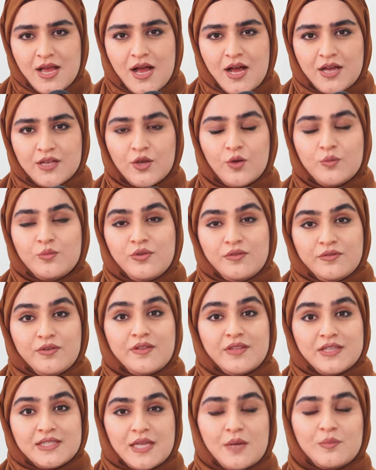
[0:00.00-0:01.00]
I hope you
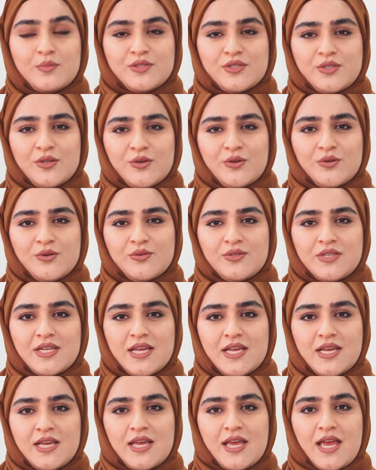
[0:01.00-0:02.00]
find this episode
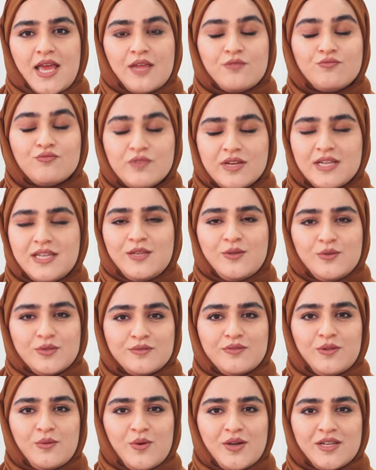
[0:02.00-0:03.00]
a really
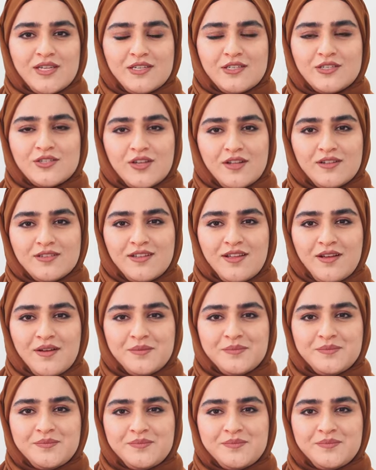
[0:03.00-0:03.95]
useful one, inshallah.